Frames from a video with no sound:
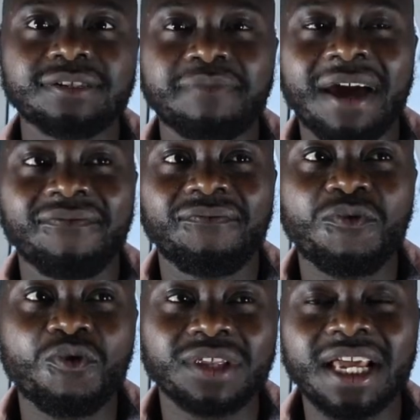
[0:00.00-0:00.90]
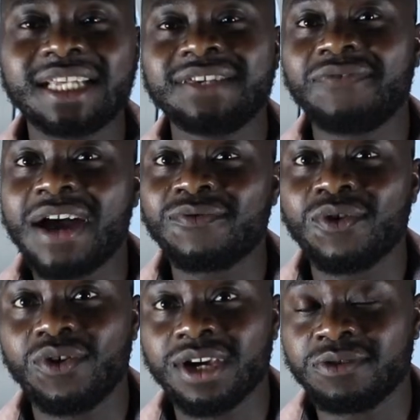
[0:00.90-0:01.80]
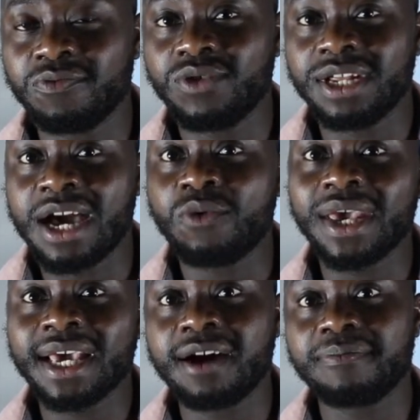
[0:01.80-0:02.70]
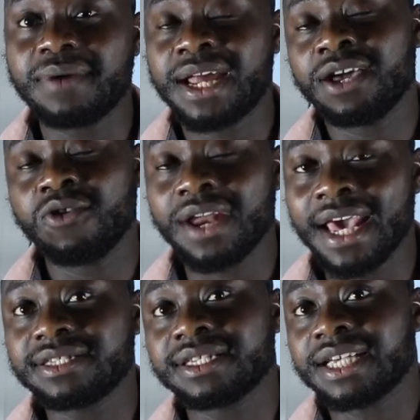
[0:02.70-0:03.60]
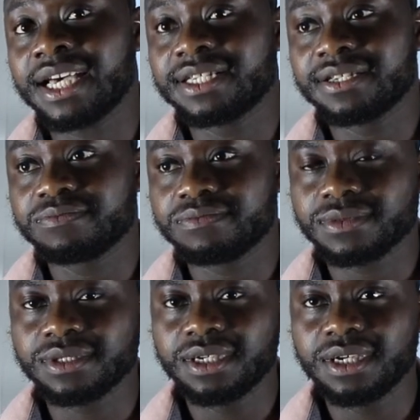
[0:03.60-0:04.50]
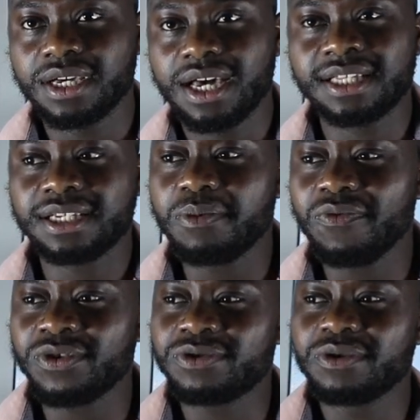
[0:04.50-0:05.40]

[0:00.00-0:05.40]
by 4:30, 5 o'clock in the morning, I wake up and I go and exercise. And some of you